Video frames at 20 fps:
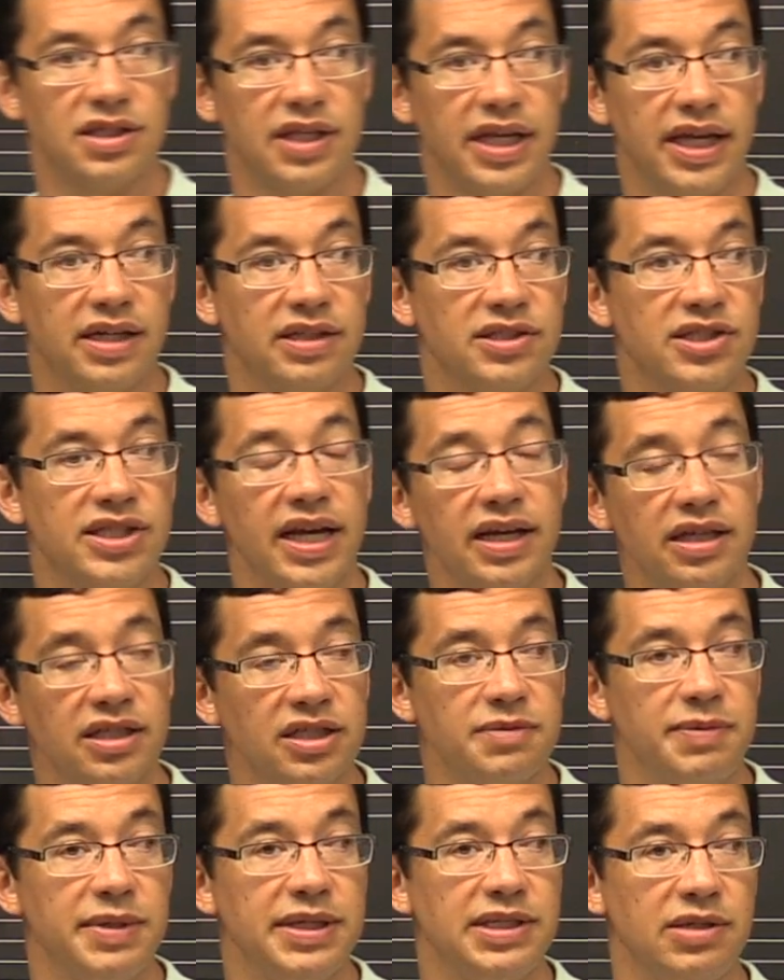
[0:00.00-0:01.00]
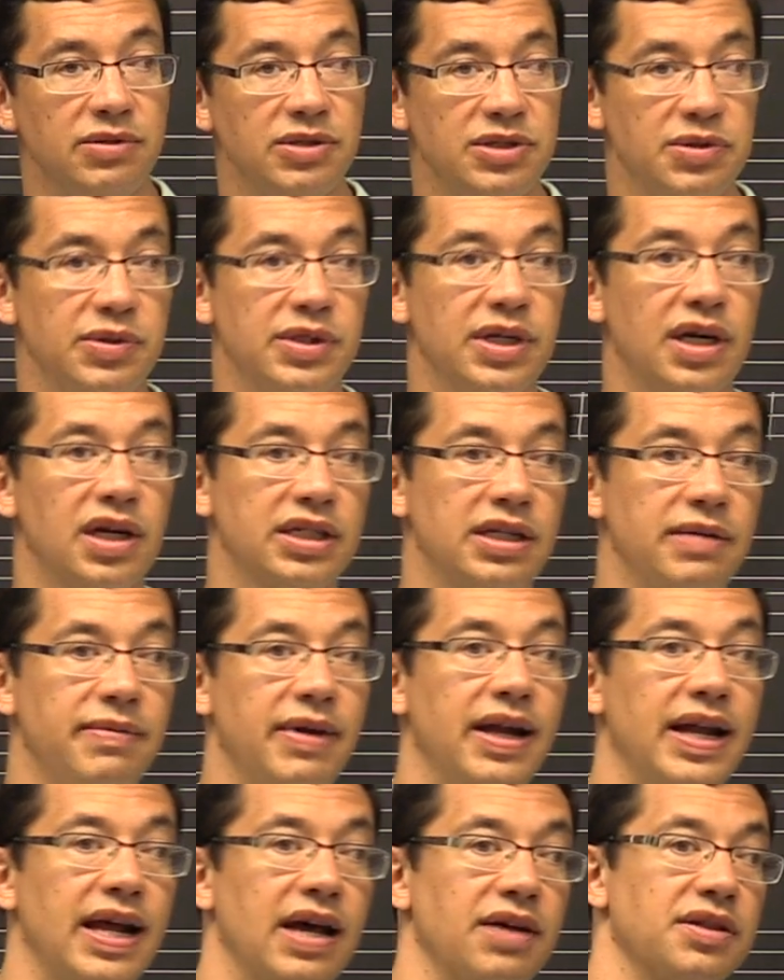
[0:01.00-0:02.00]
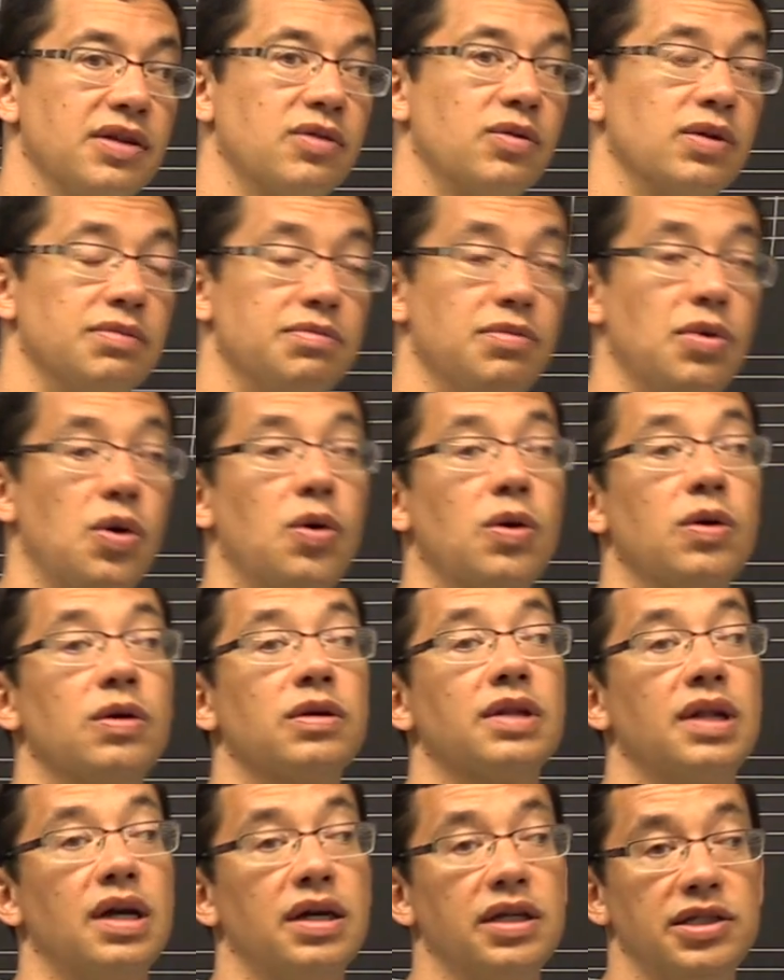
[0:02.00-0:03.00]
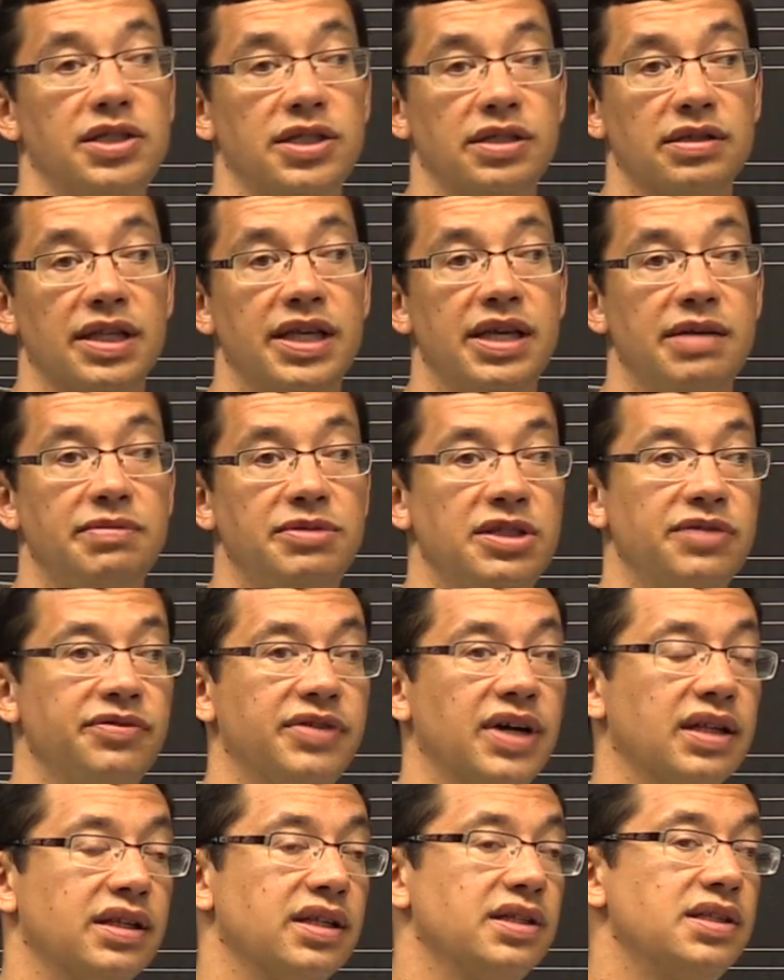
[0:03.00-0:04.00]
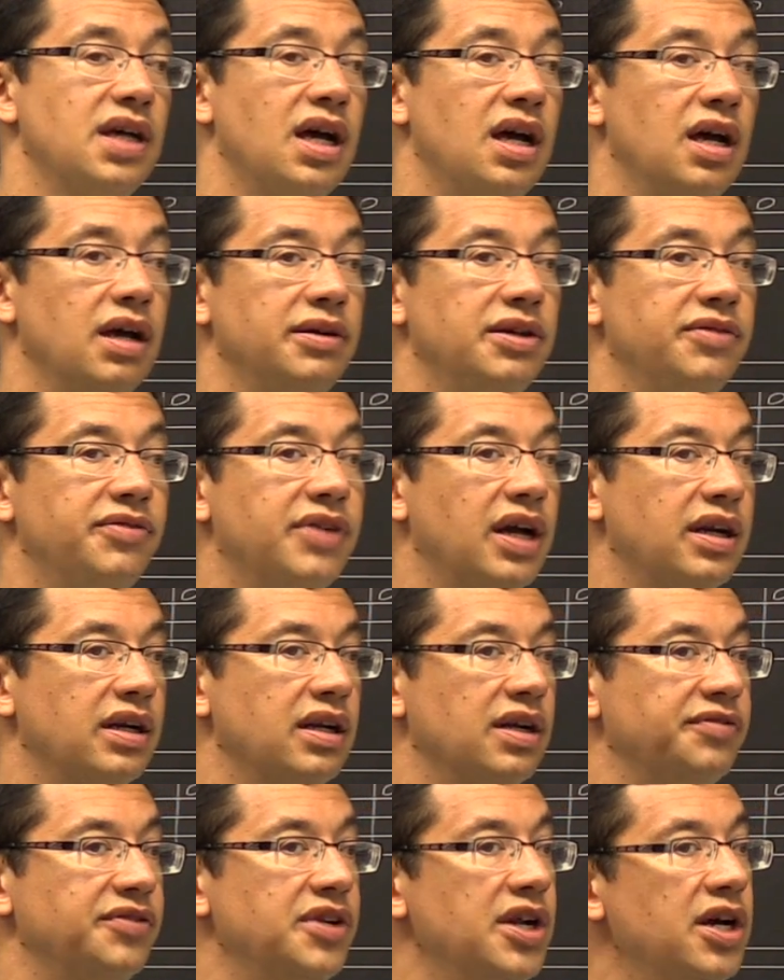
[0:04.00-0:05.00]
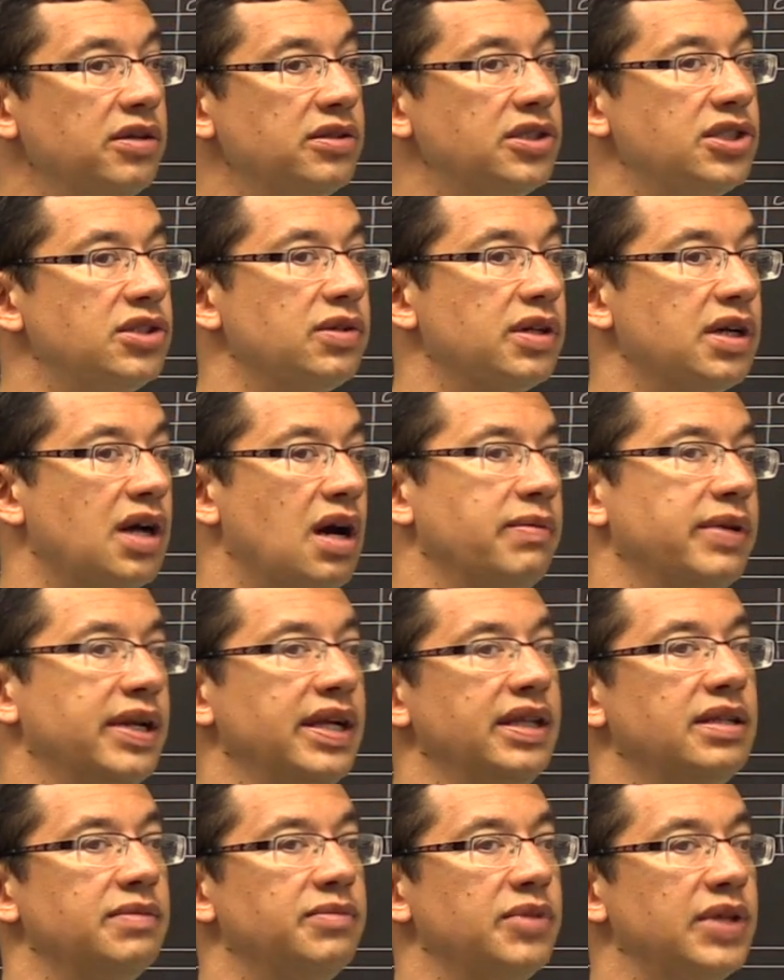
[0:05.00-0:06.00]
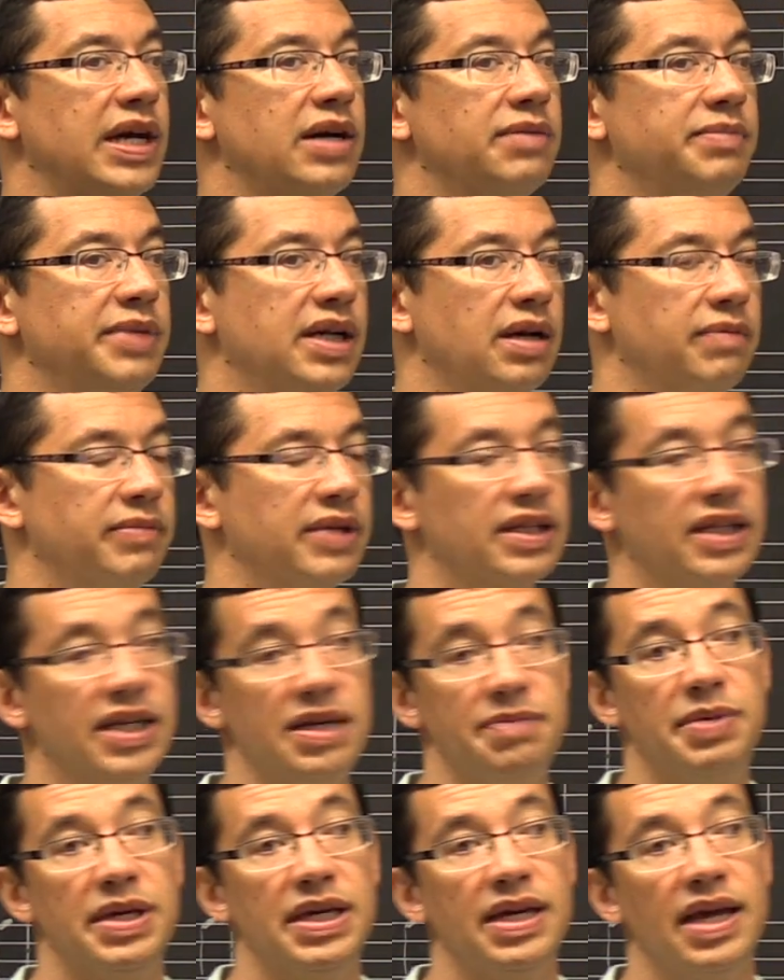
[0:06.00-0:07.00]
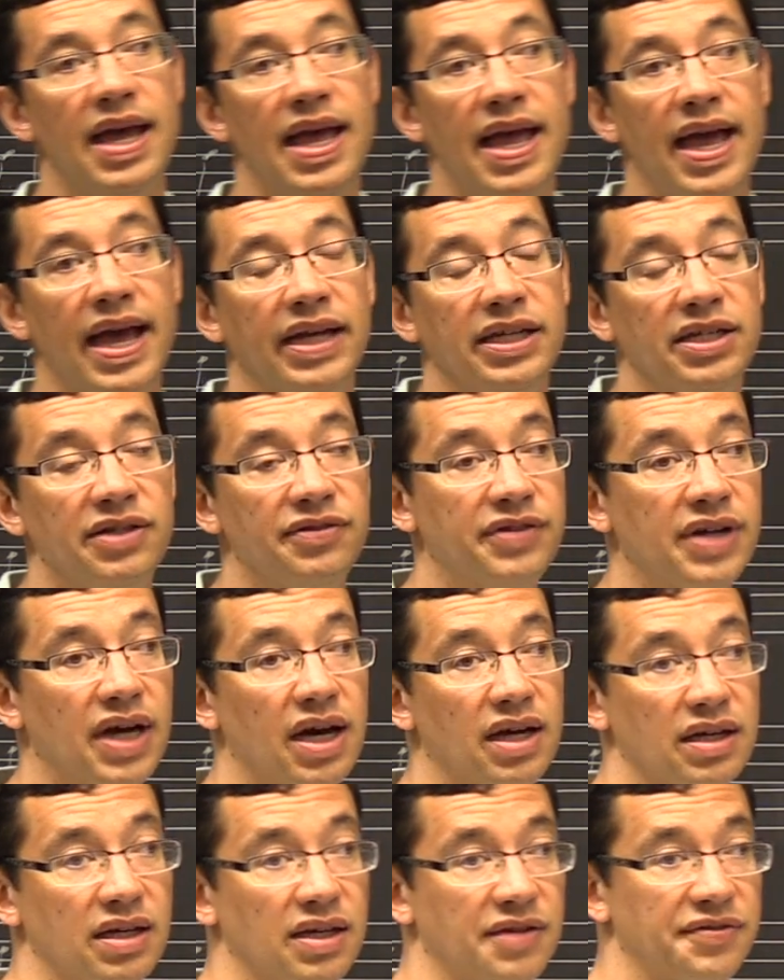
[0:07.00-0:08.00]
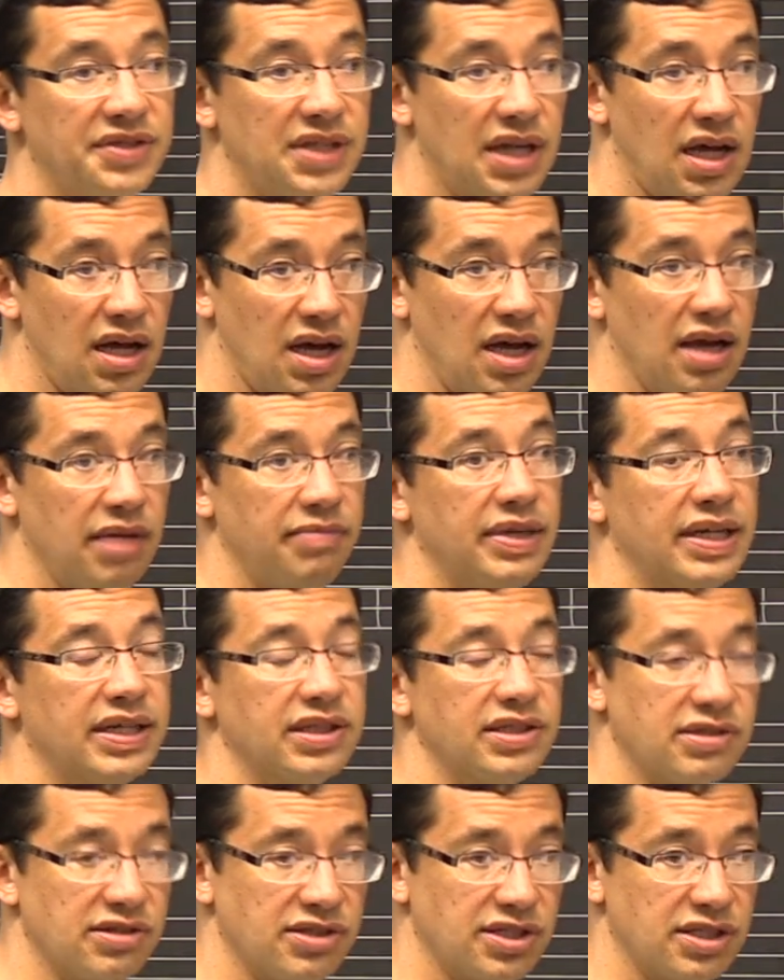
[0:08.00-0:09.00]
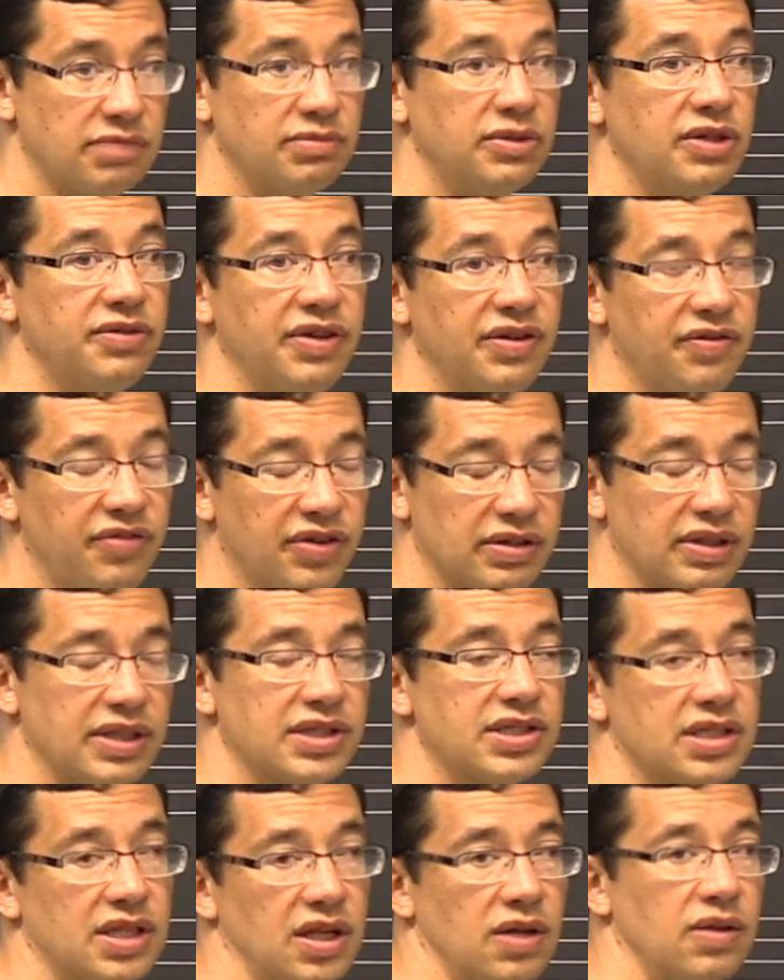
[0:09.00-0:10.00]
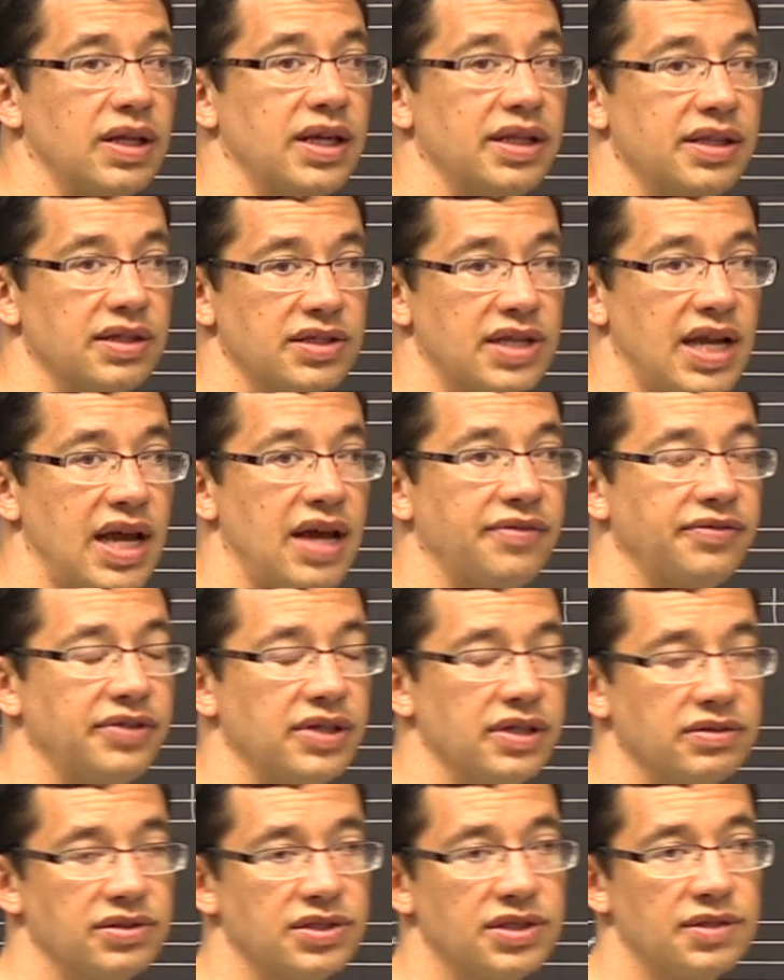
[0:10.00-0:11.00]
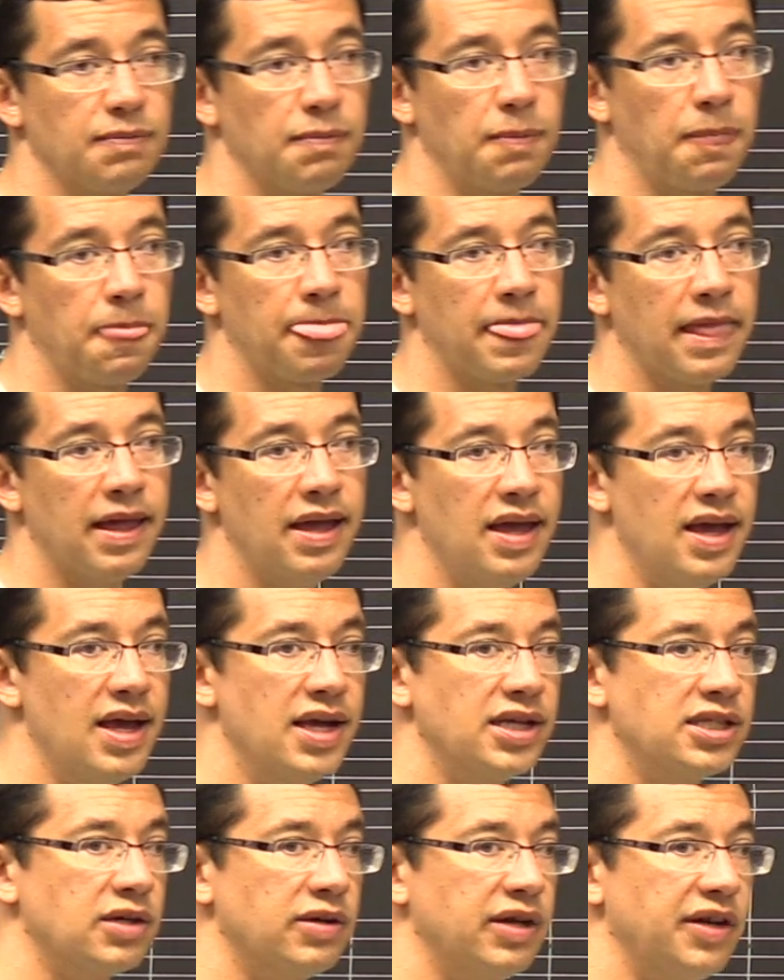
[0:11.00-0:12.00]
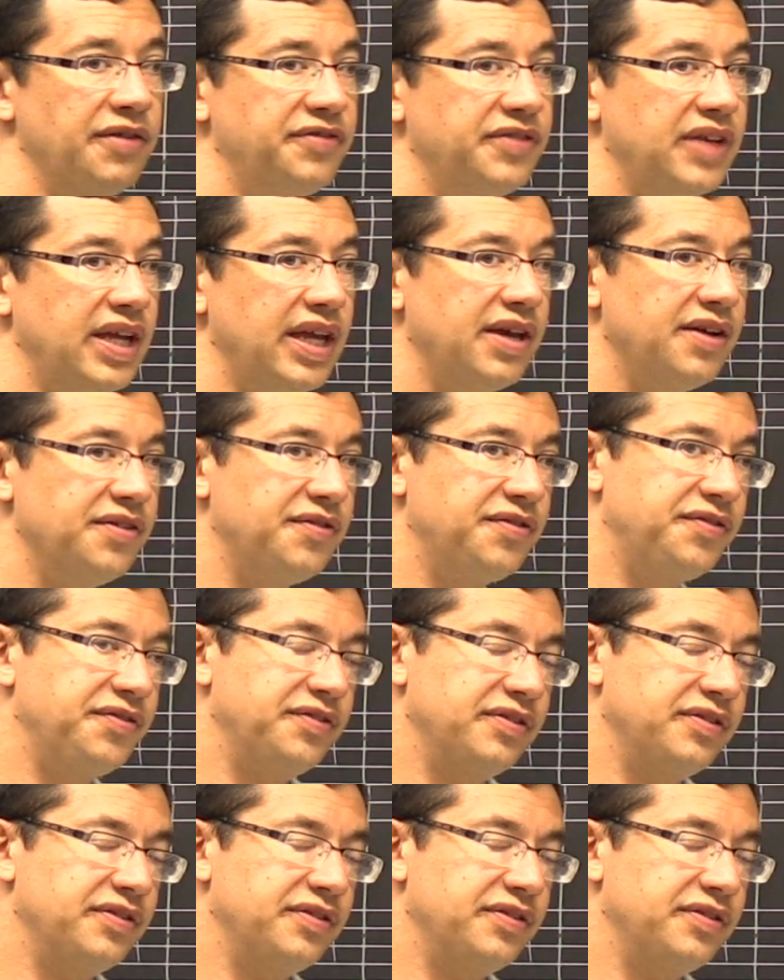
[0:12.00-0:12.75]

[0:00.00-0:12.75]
In second species, we talked about how there were more larger leaps. You've got the time, you've got enough notes to accommodate them without becoming leapy, and you've got enough time because you're still moving fairly slowly in those half notes. So if